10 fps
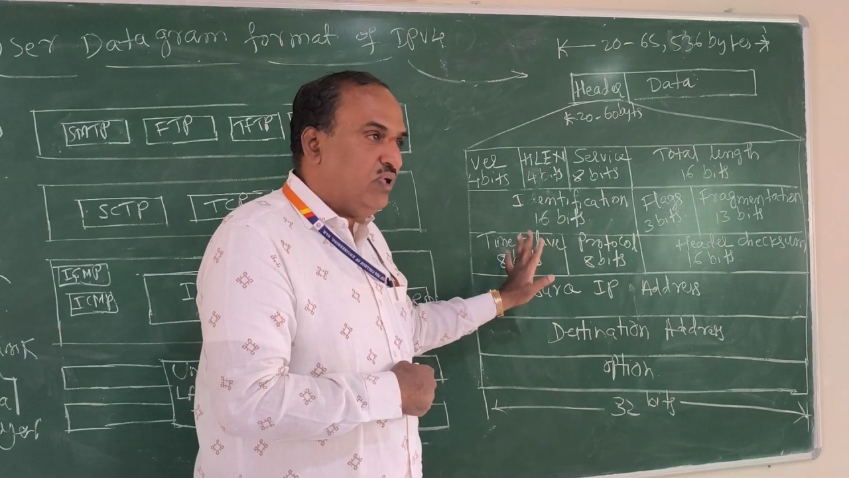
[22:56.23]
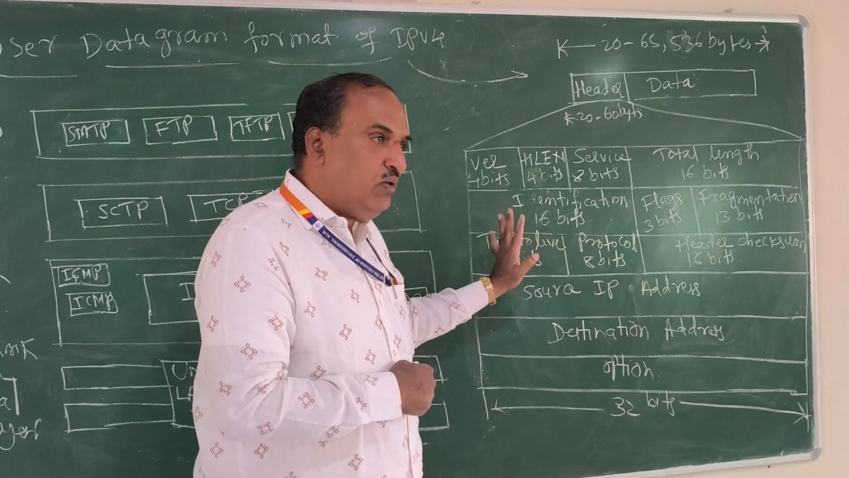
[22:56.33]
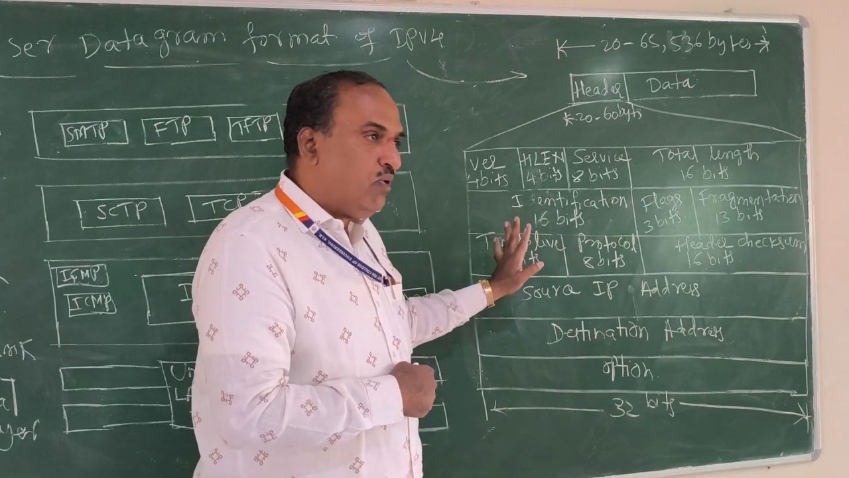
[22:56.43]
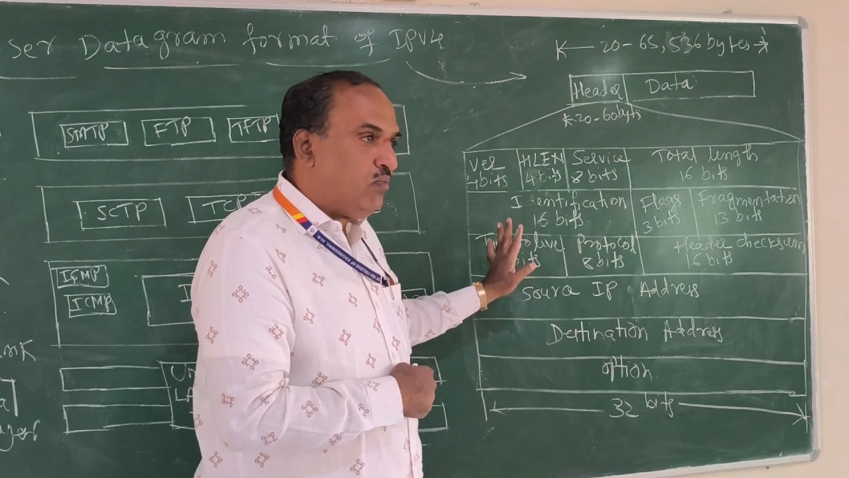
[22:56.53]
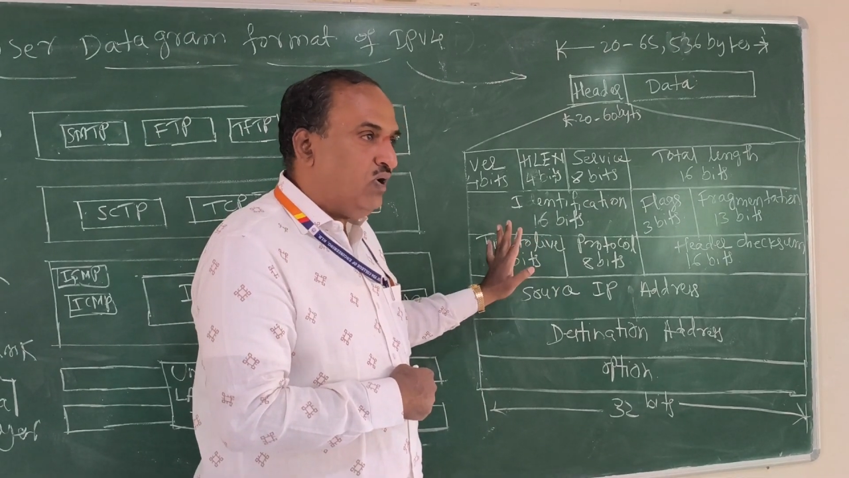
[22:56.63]

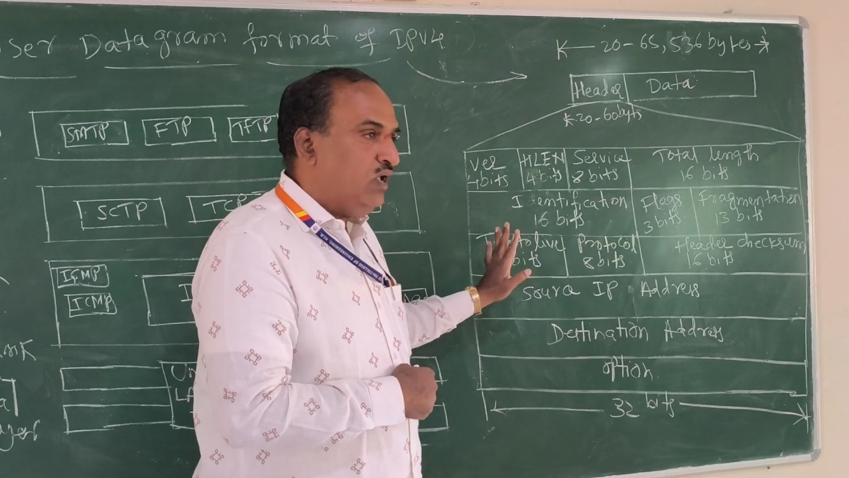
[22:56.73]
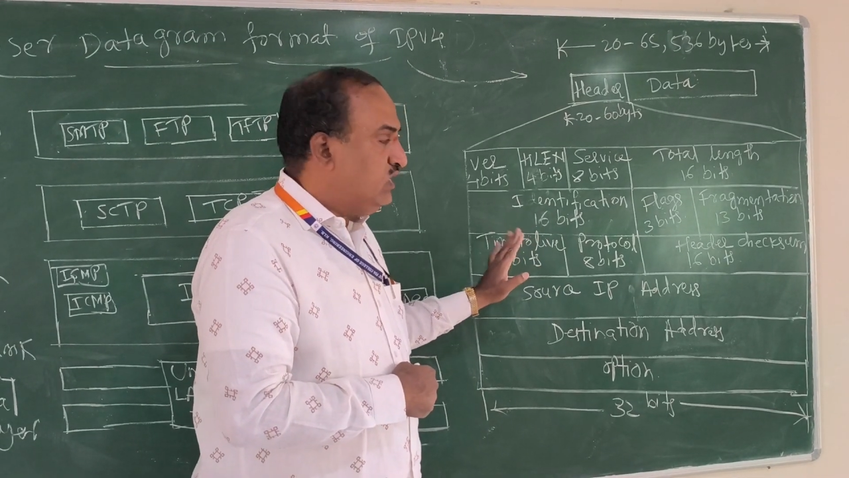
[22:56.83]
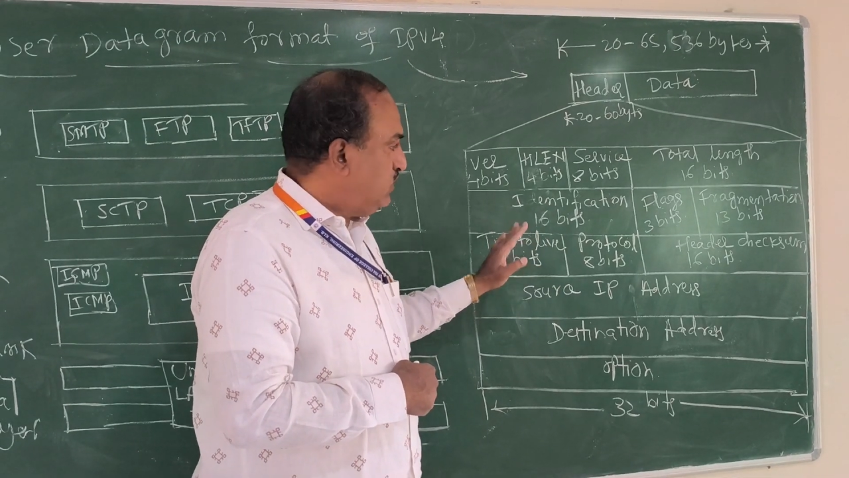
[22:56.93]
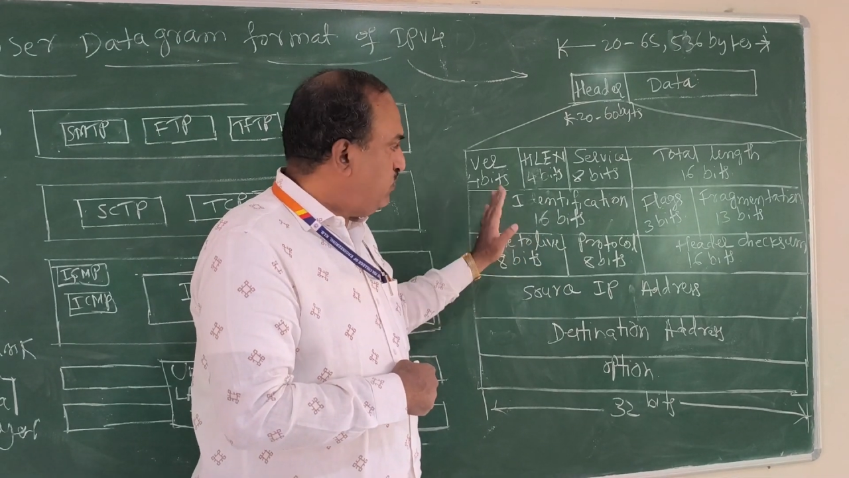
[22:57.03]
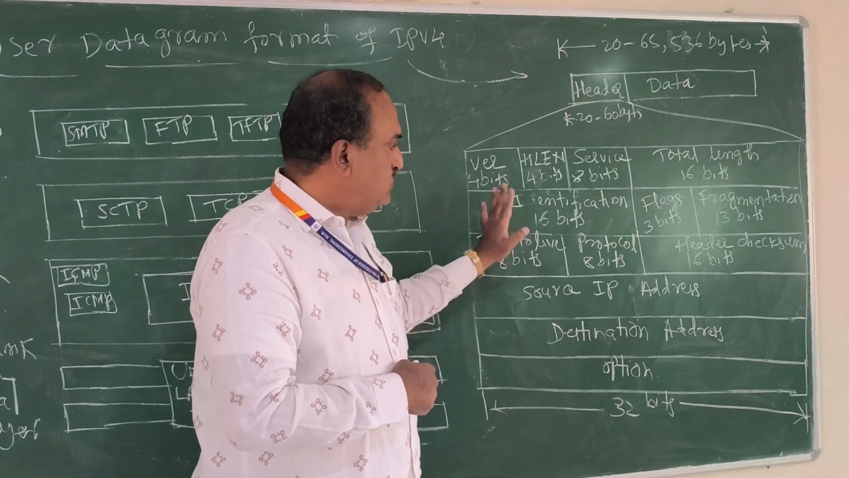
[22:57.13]
Minimum,
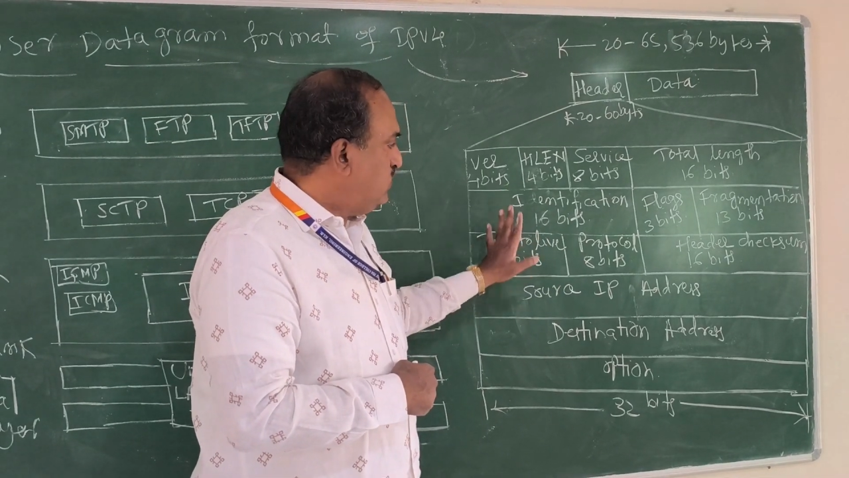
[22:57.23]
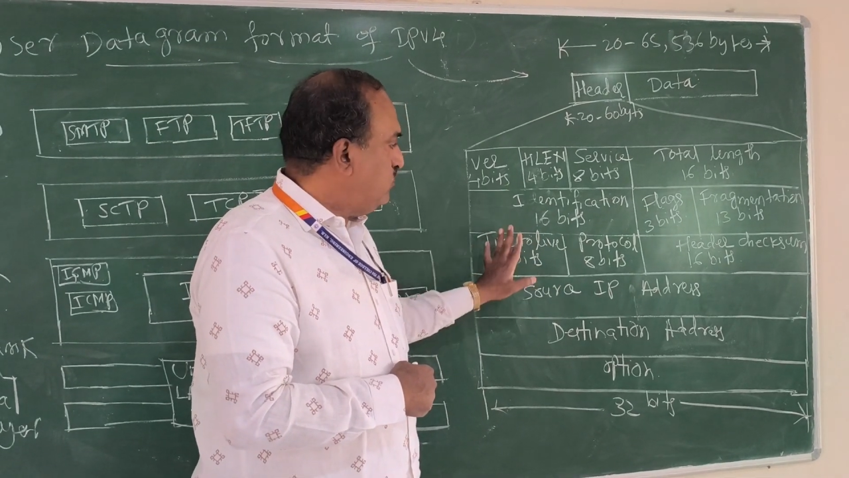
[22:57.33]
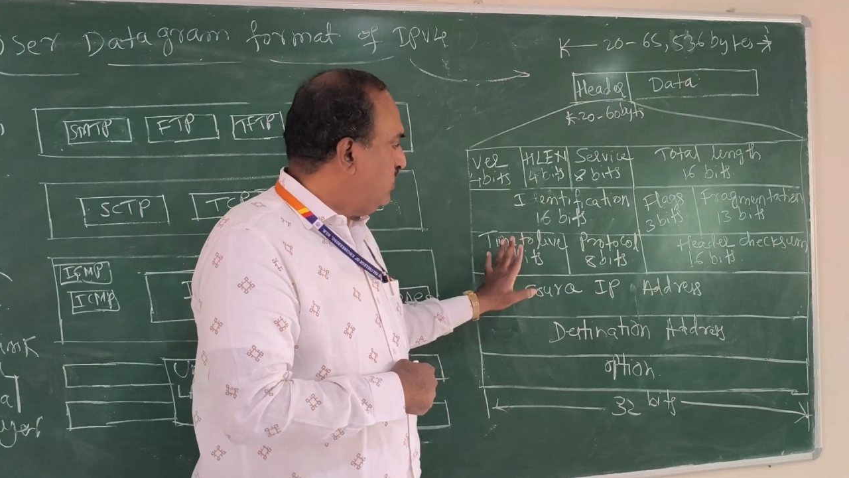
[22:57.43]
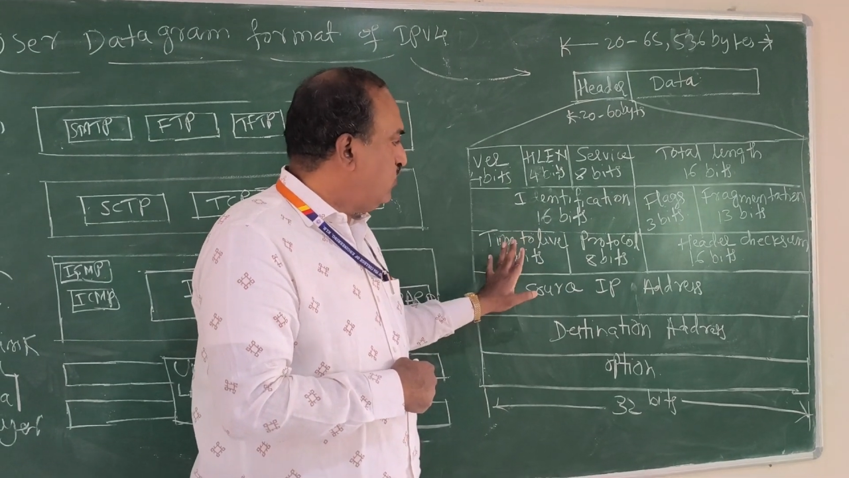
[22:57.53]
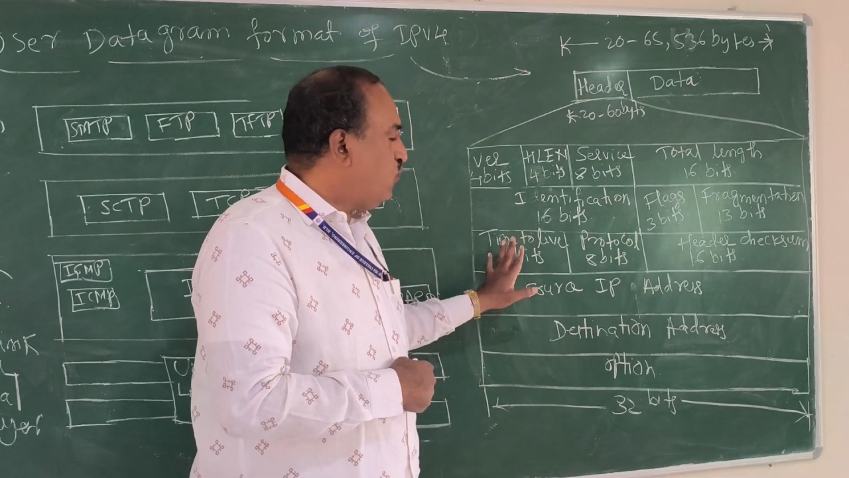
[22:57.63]
suppose it will